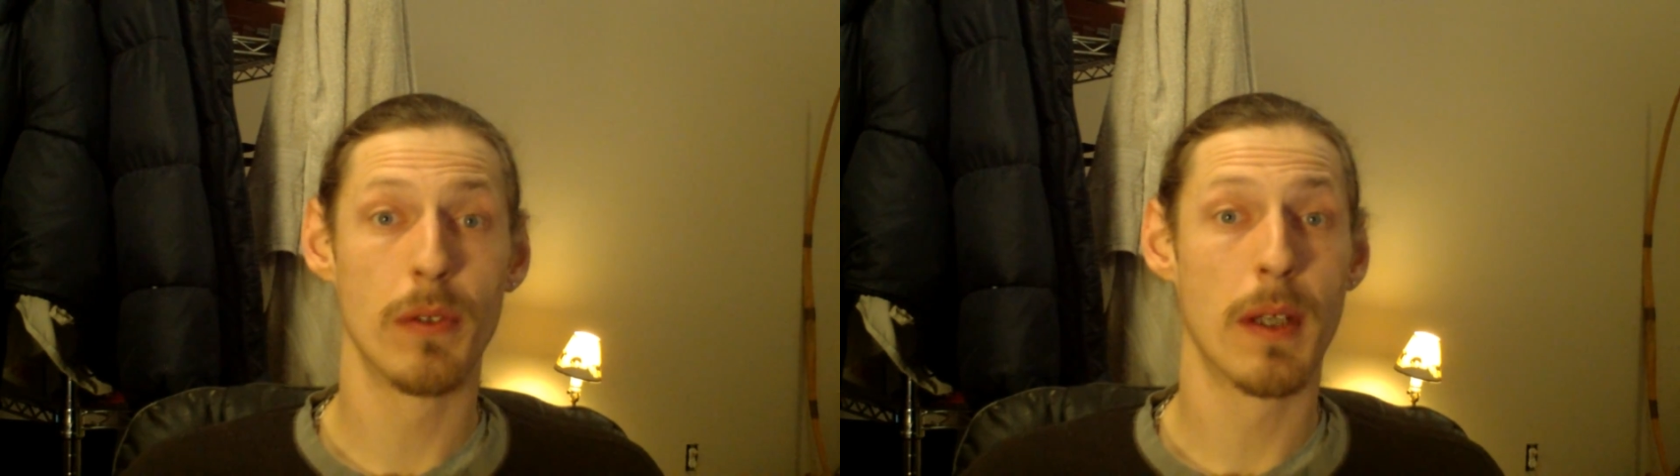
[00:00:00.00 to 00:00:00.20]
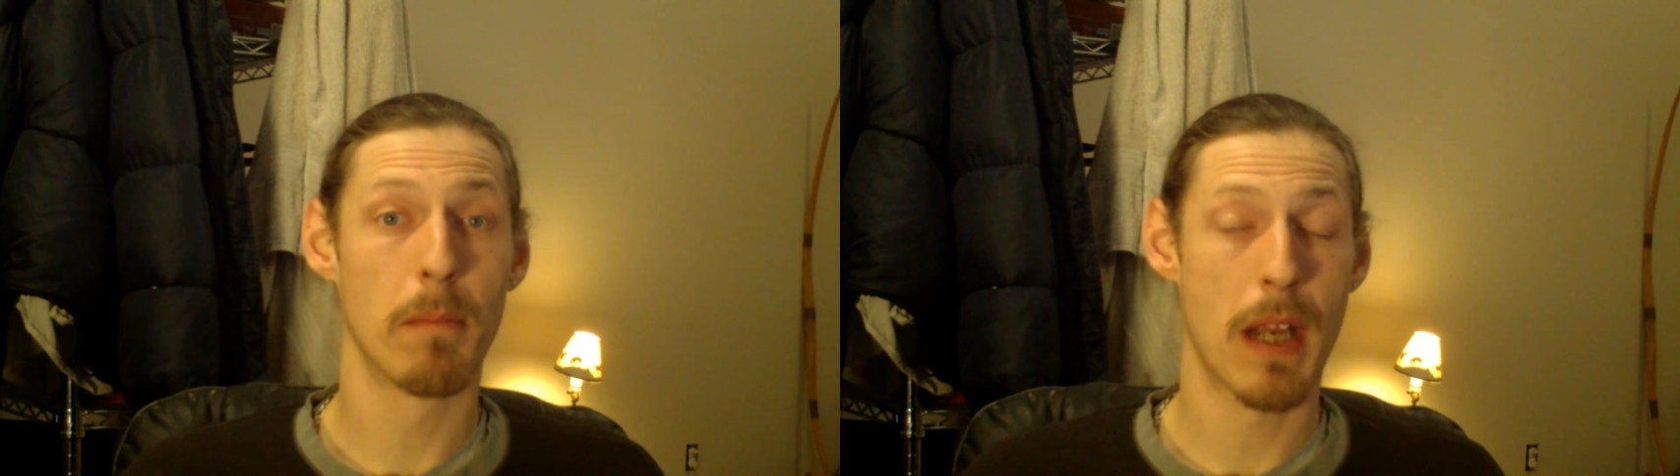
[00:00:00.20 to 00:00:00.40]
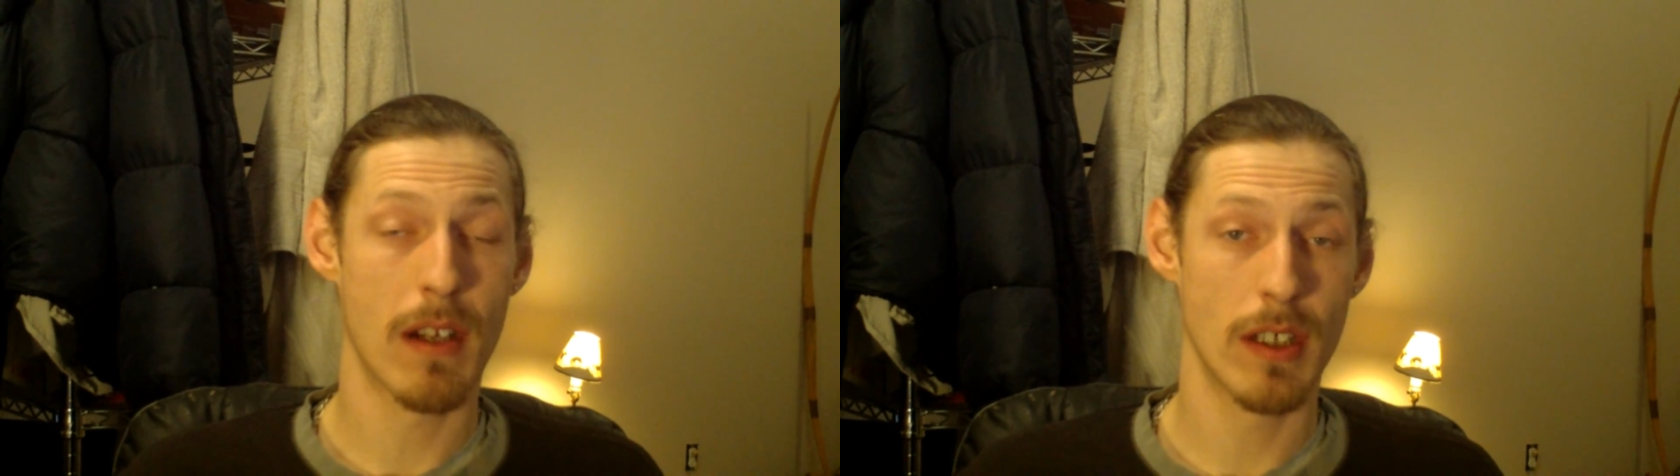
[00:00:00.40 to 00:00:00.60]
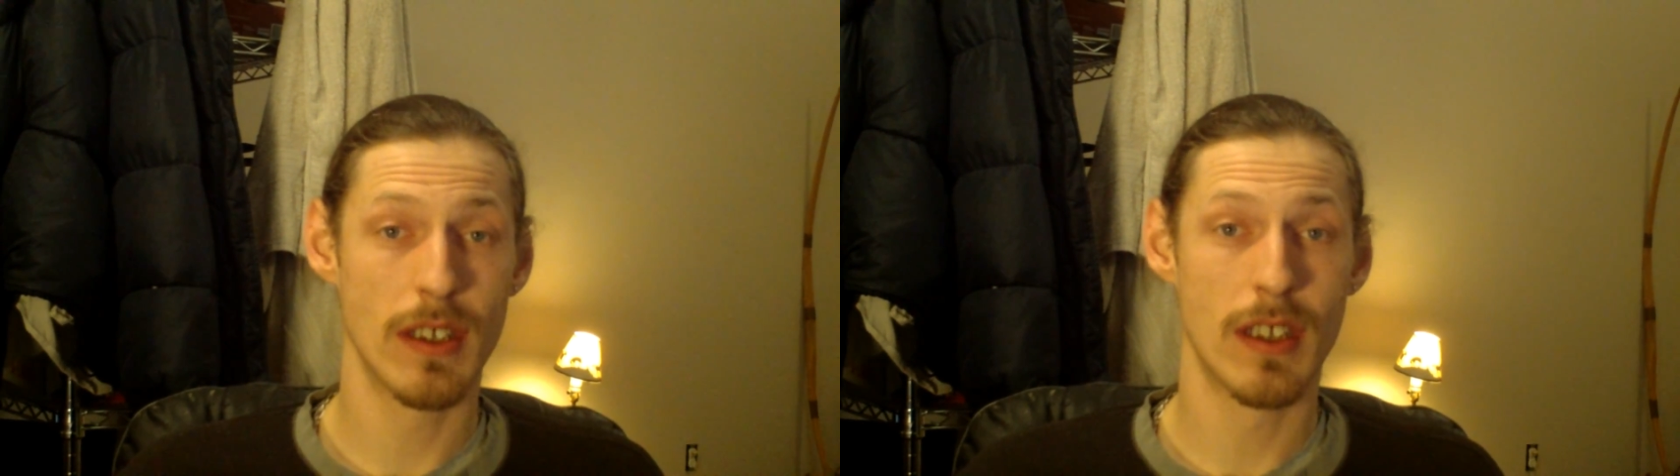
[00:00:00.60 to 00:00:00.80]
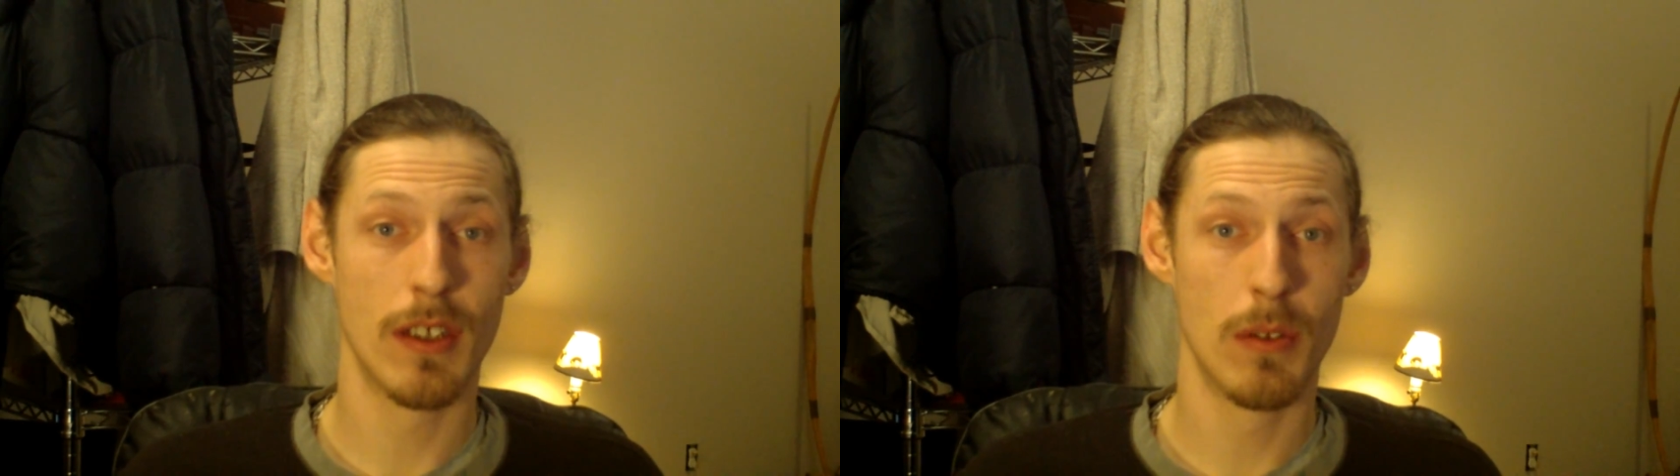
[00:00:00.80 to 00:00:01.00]
to compare
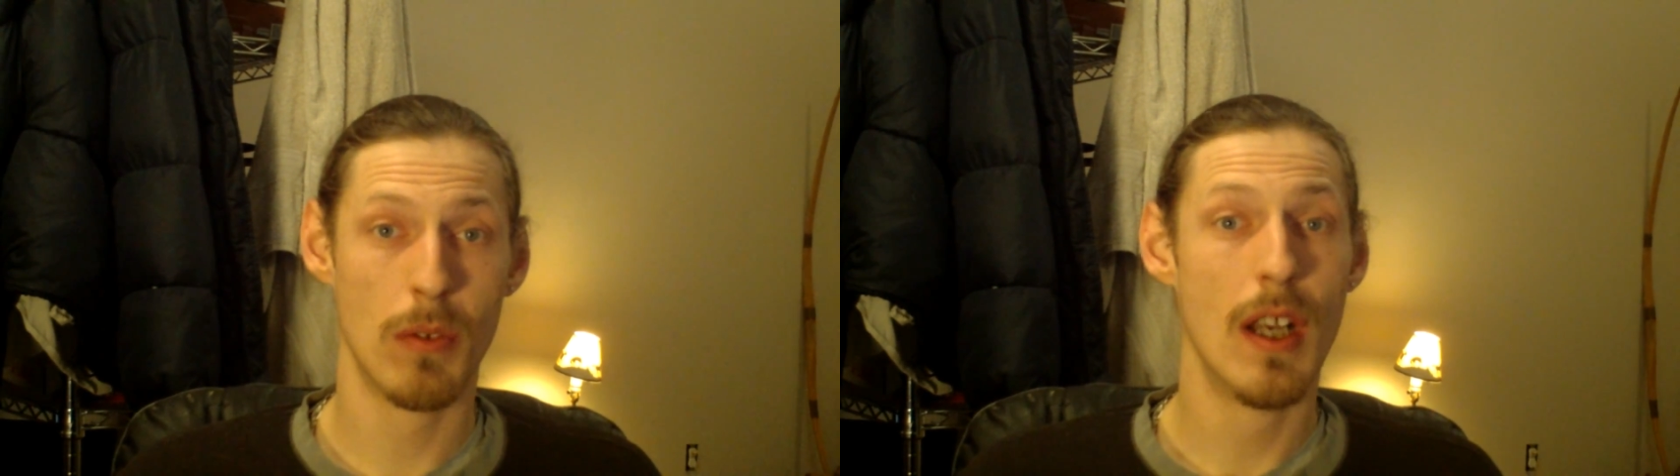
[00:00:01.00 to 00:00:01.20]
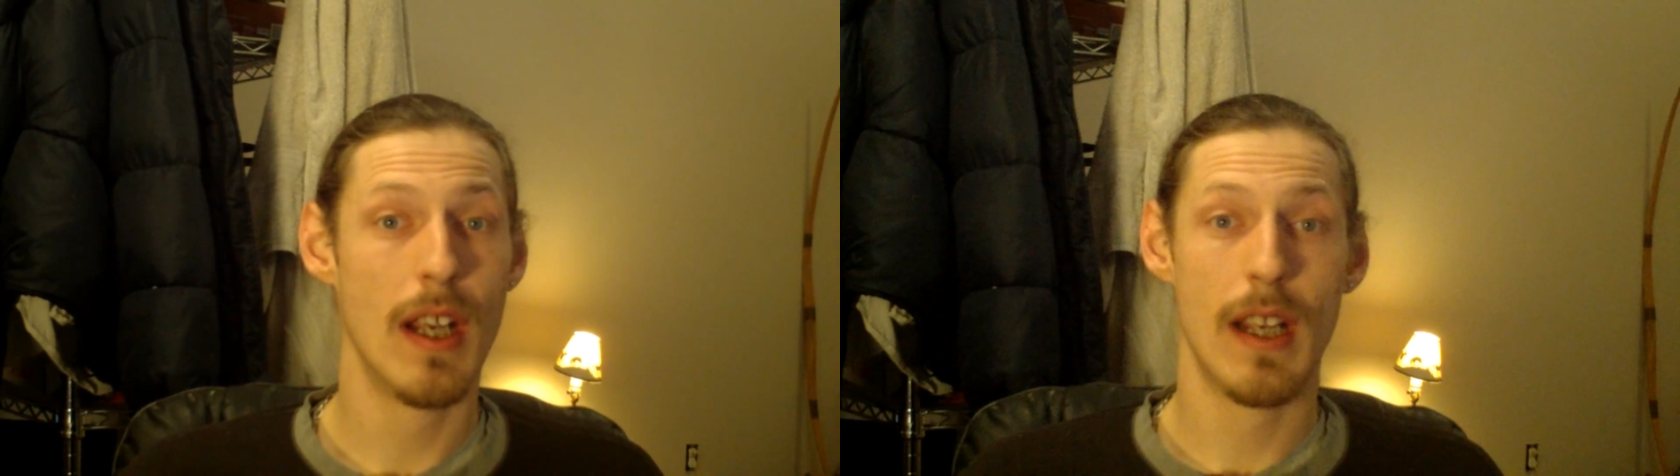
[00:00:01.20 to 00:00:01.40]
it to